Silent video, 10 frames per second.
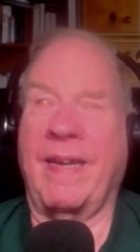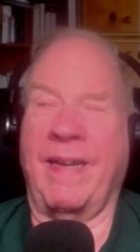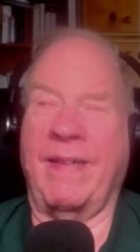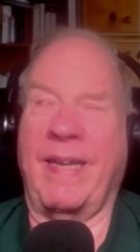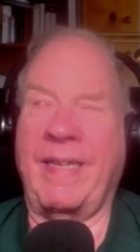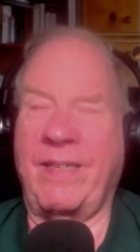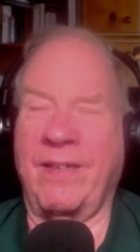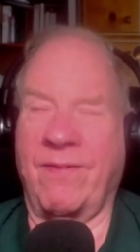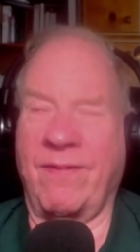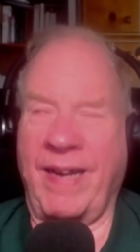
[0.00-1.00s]
and they
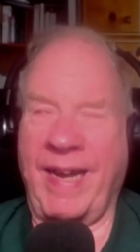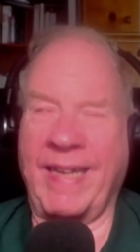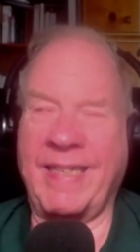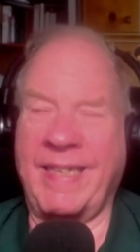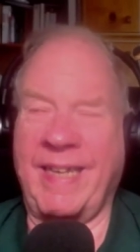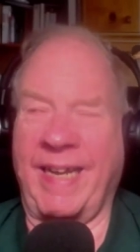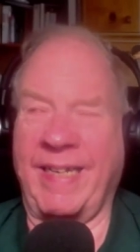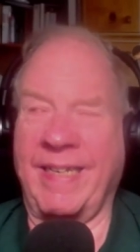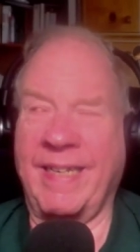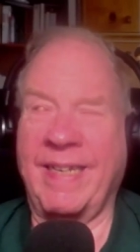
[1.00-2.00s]
don't
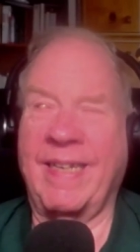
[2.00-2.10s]
hesitate